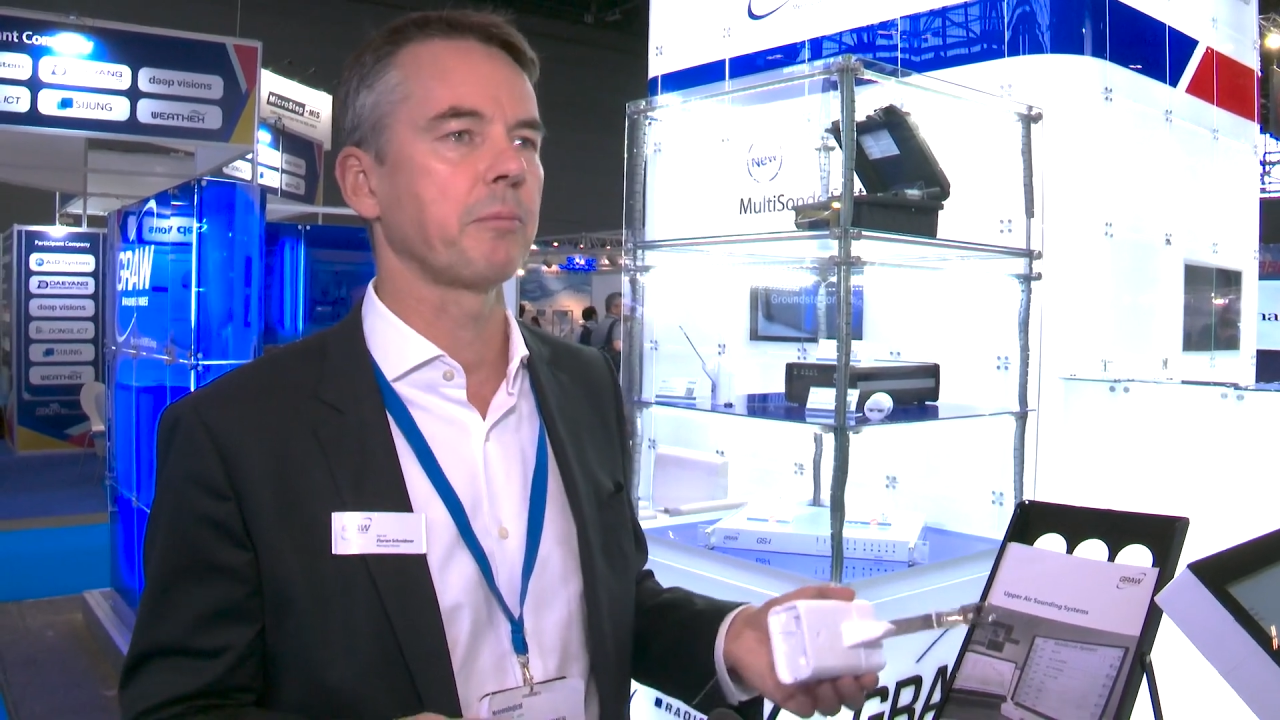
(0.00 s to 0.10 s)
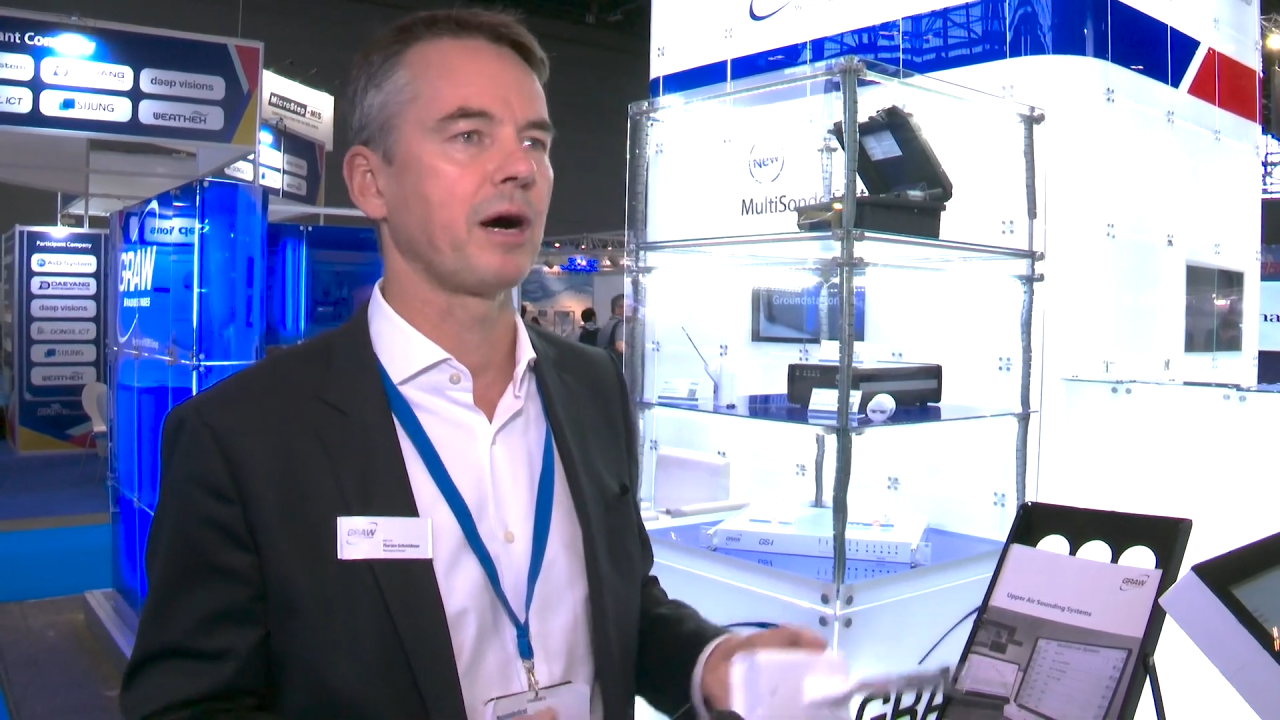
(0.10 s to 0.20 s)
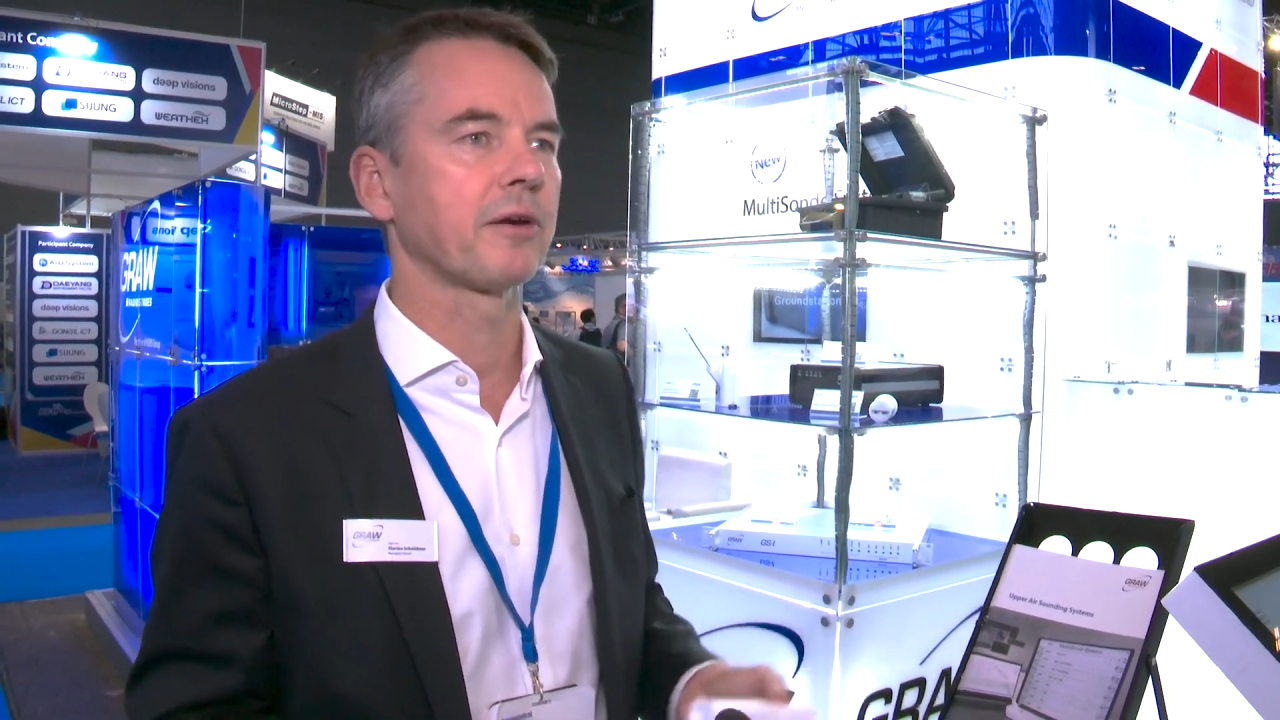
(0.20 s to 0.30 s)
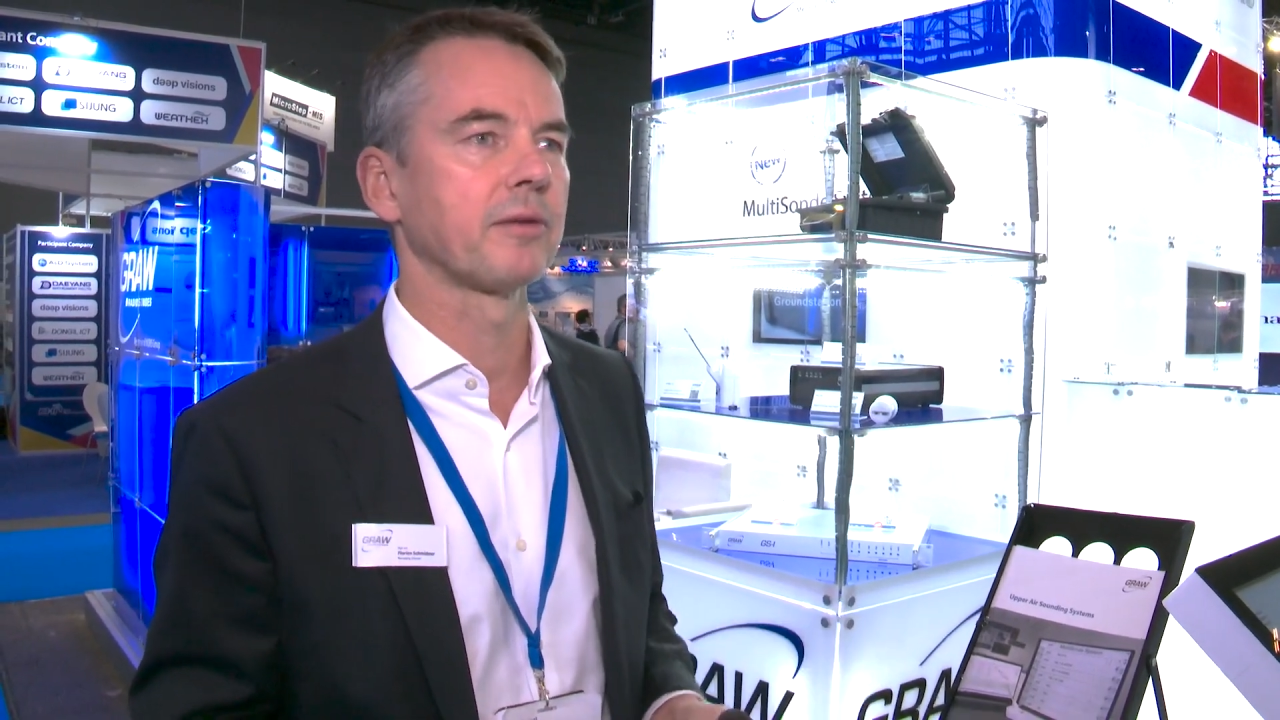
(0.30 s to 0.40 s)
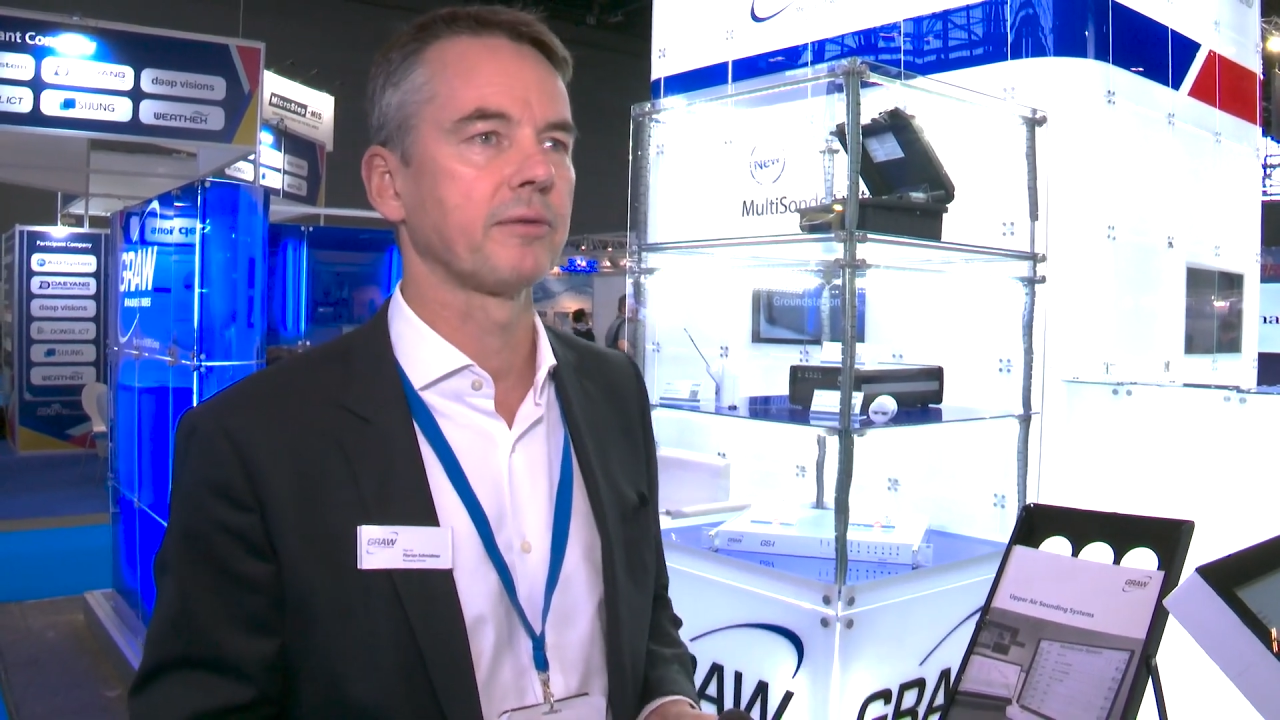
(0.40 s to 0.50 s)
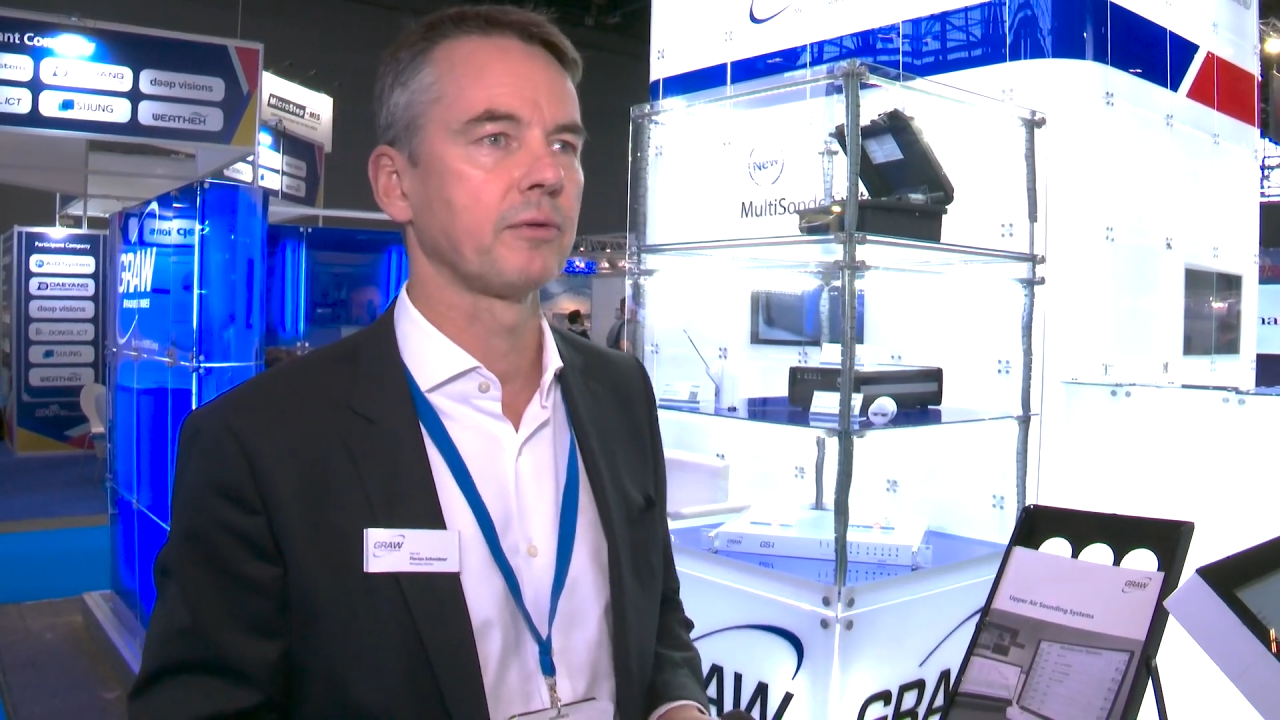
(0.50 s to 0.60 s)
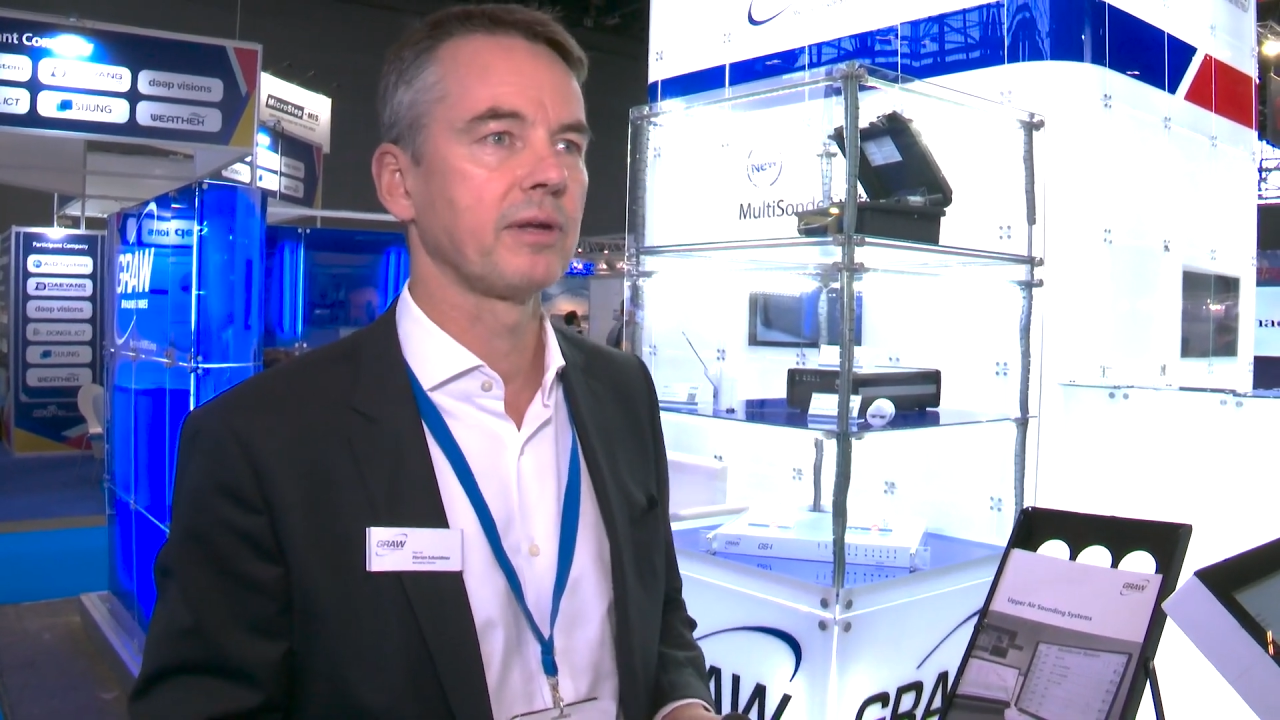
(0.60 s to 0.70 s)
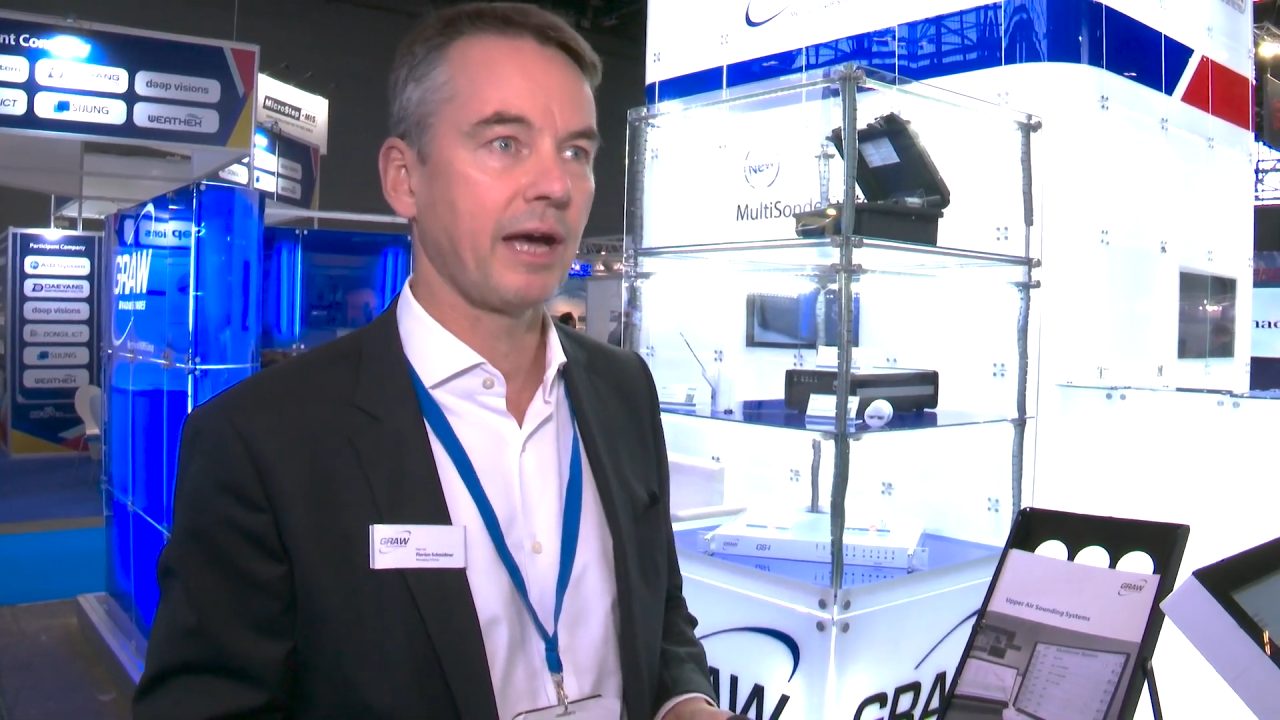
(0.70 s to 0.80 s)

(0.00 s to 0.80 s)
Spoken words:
market